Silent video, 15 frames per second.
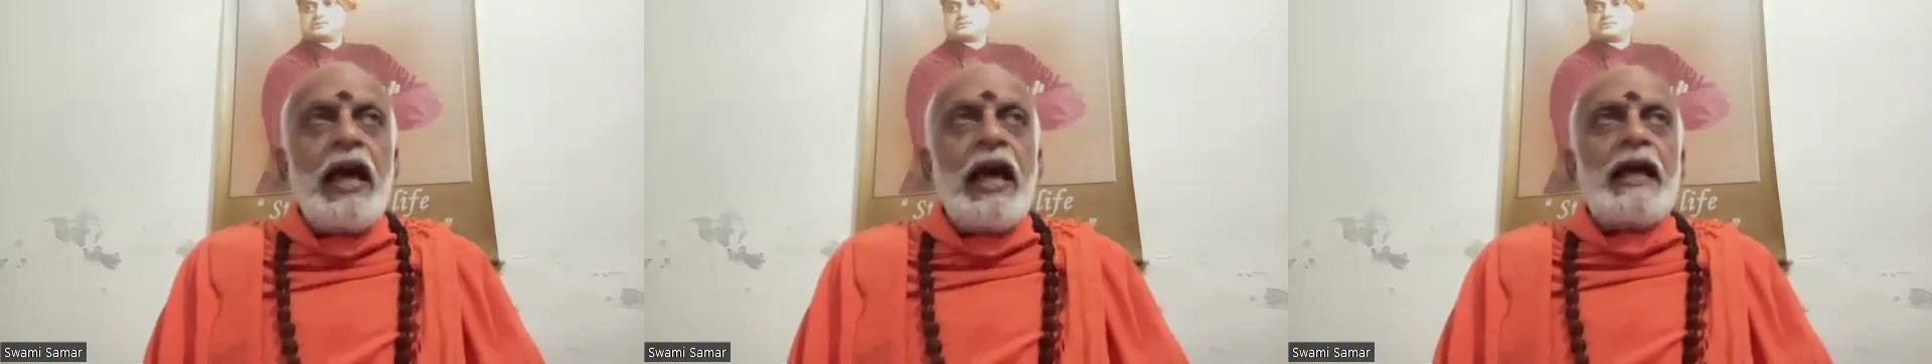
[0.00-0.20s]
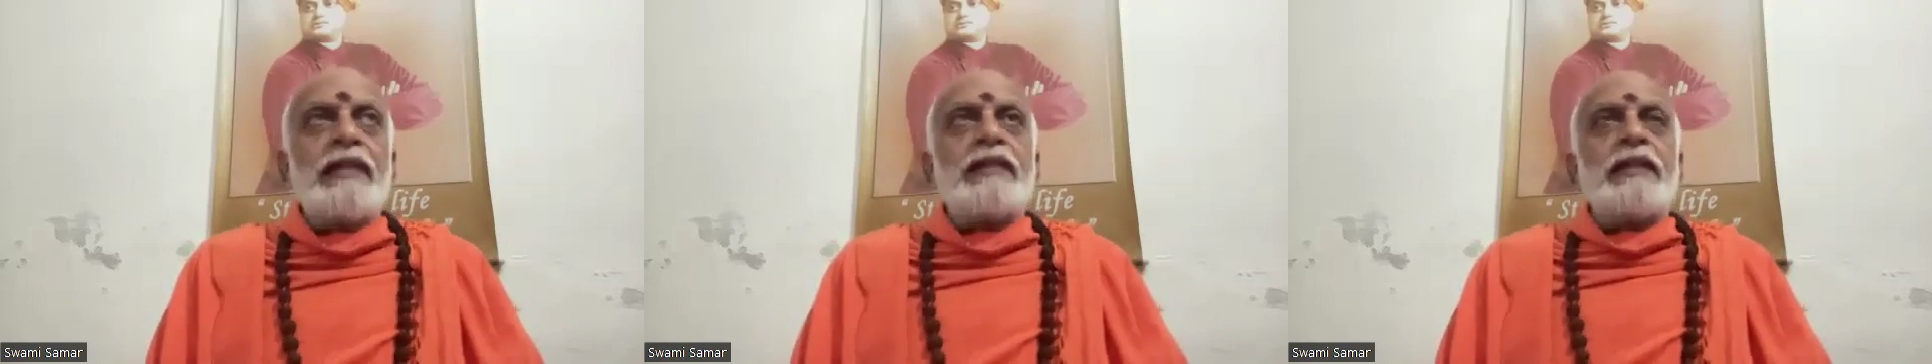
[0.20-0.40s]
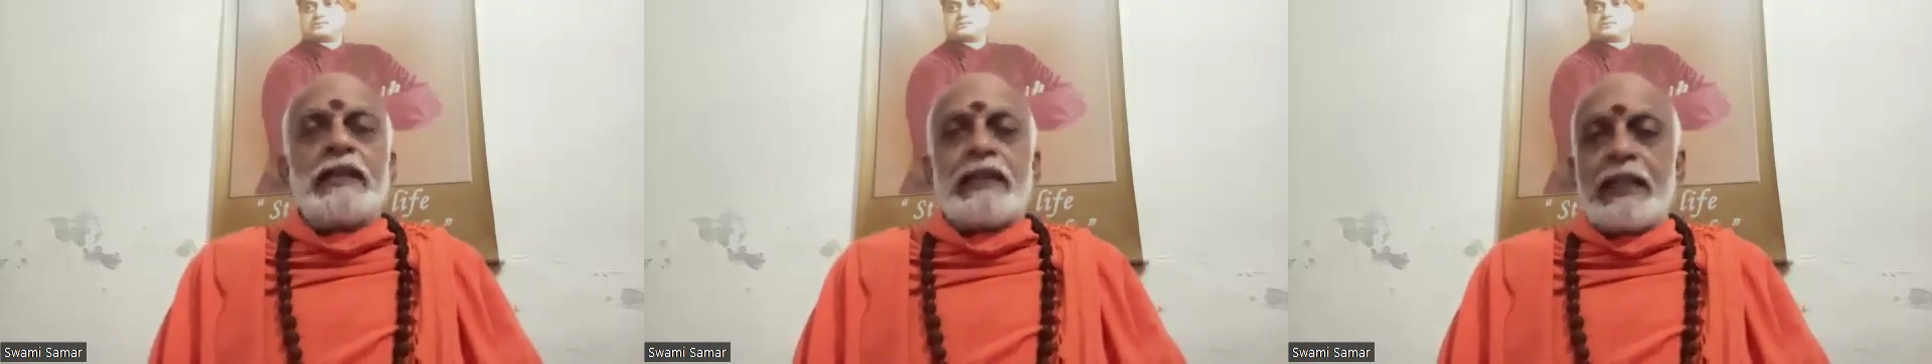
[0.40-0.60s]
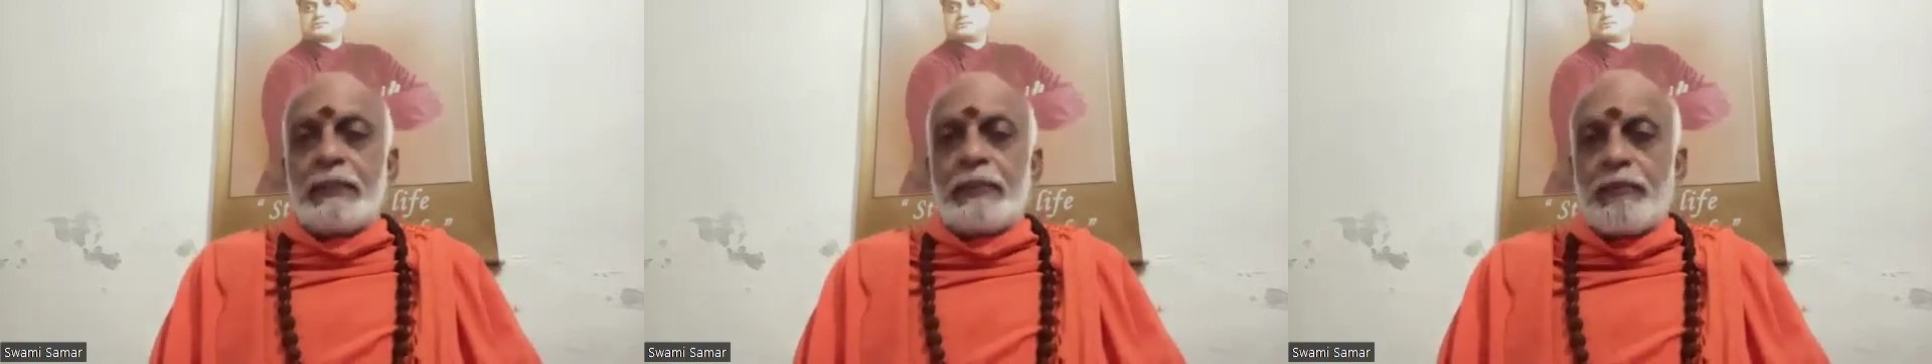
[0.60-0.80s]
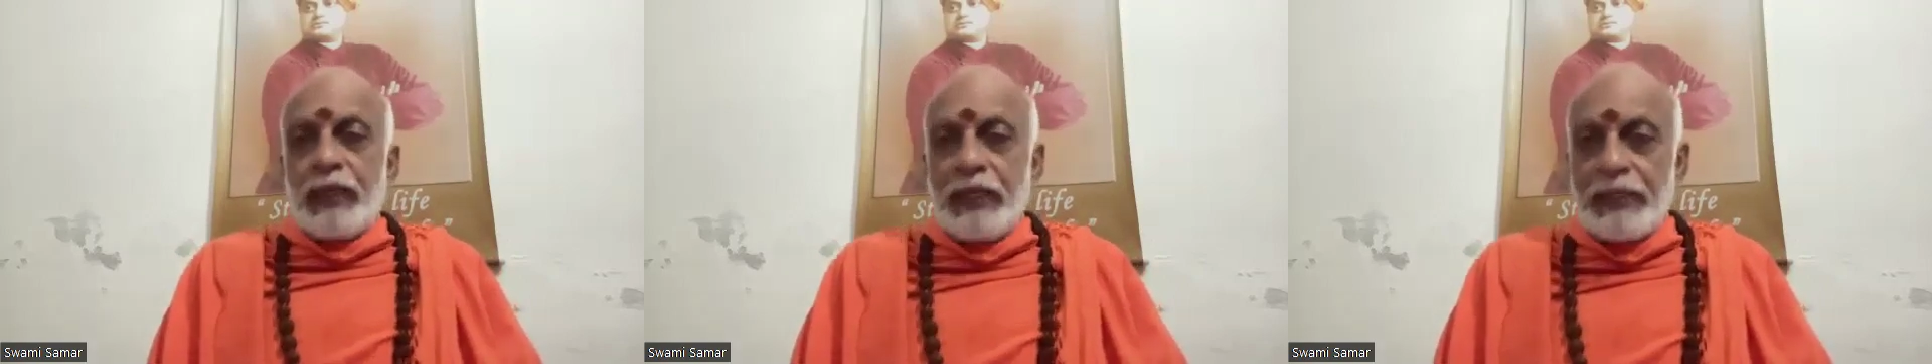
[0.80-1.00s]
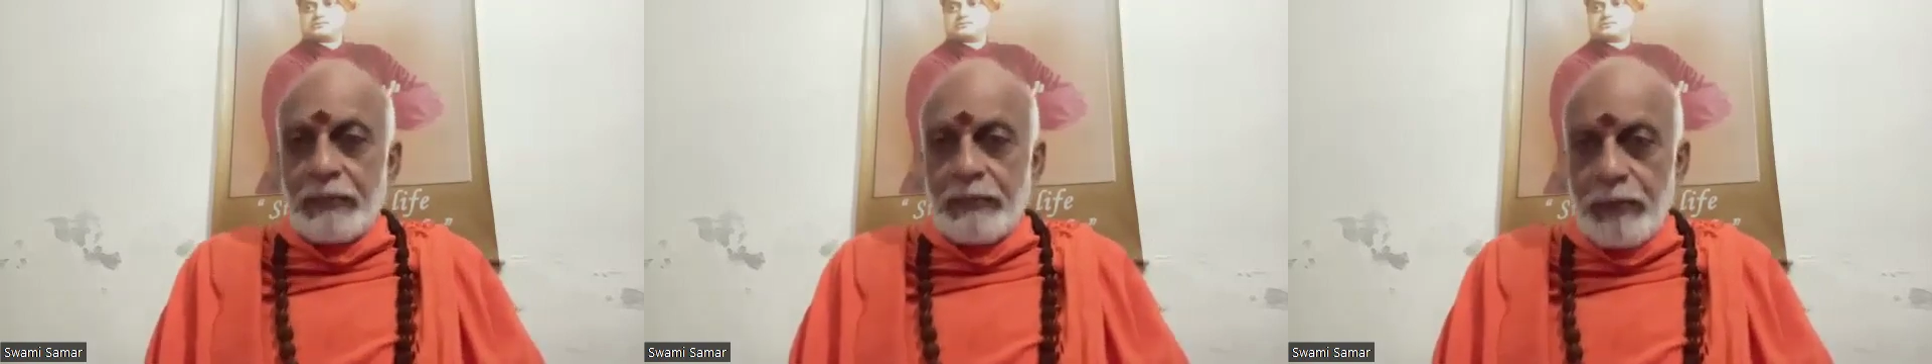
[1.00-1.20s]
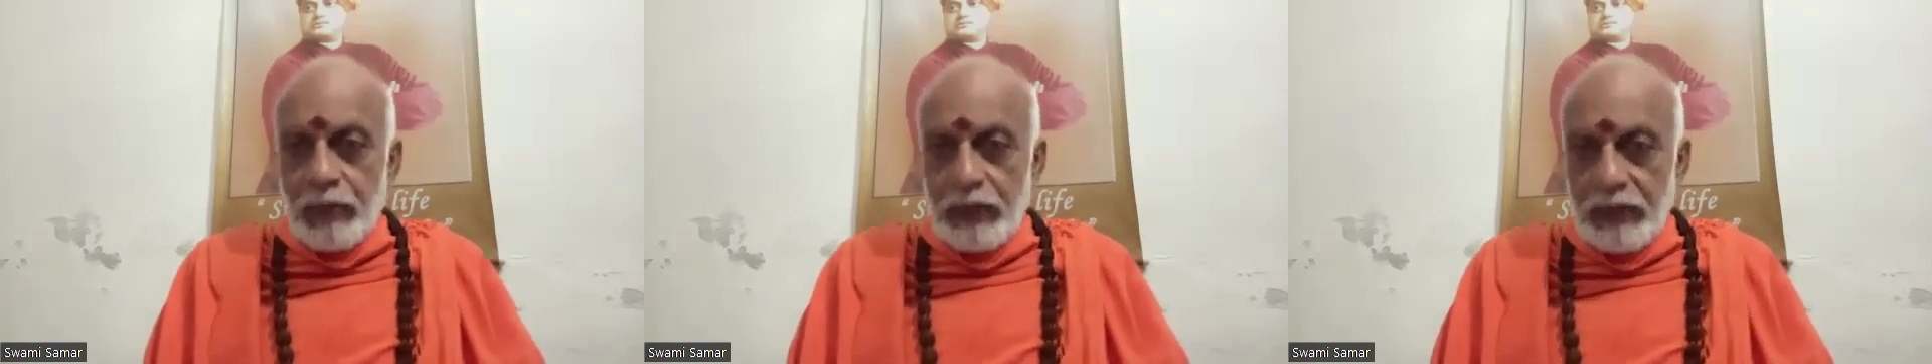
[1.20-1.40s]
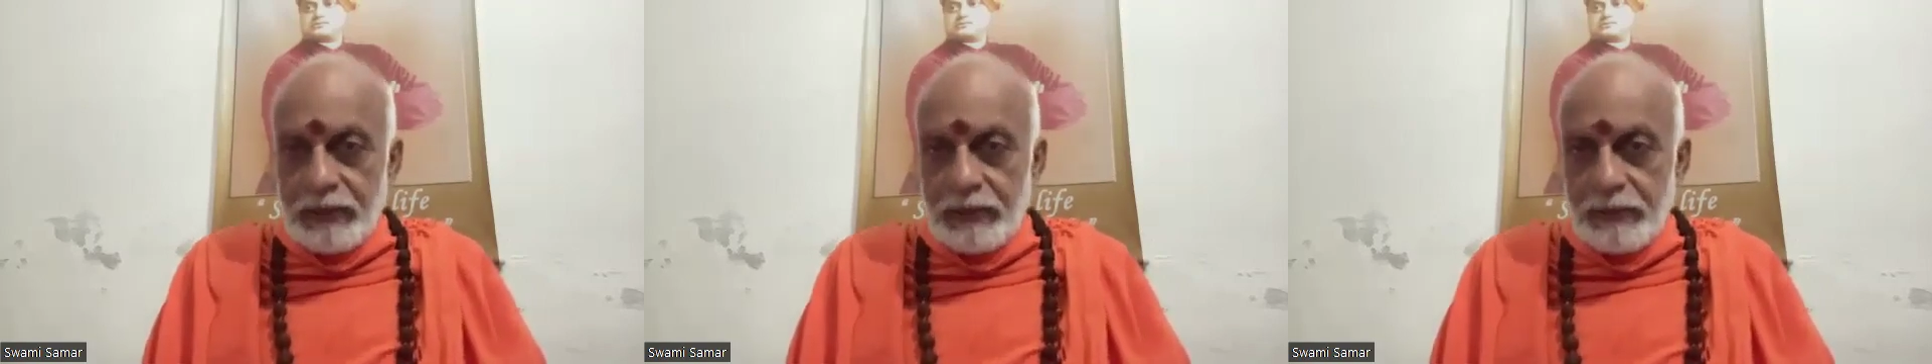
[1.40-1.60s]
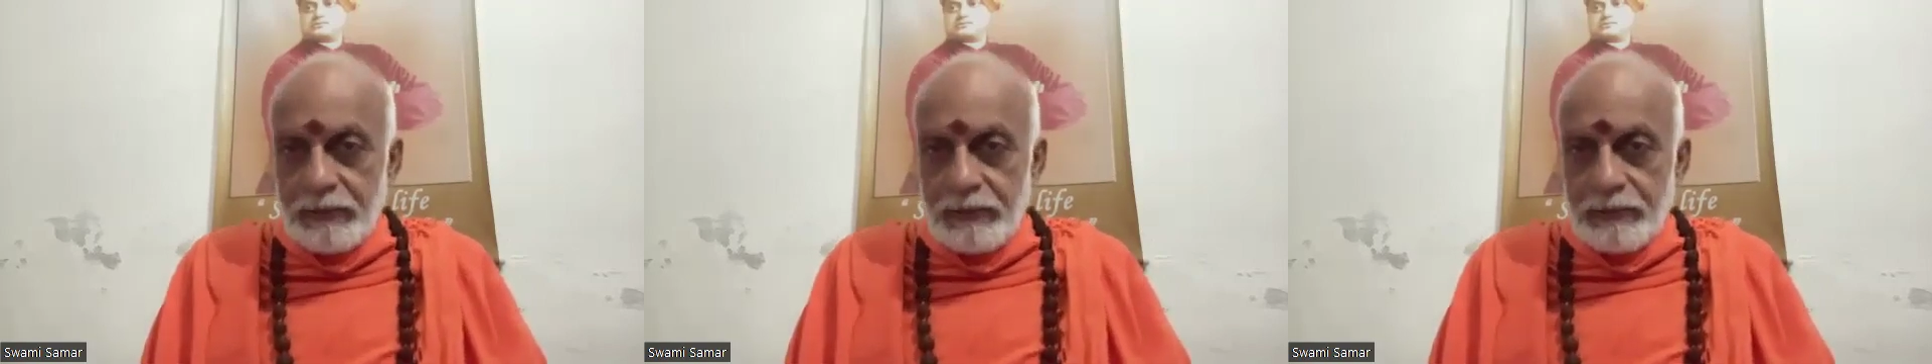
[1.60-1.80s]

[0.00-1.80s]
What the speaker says: and contemplate upon it.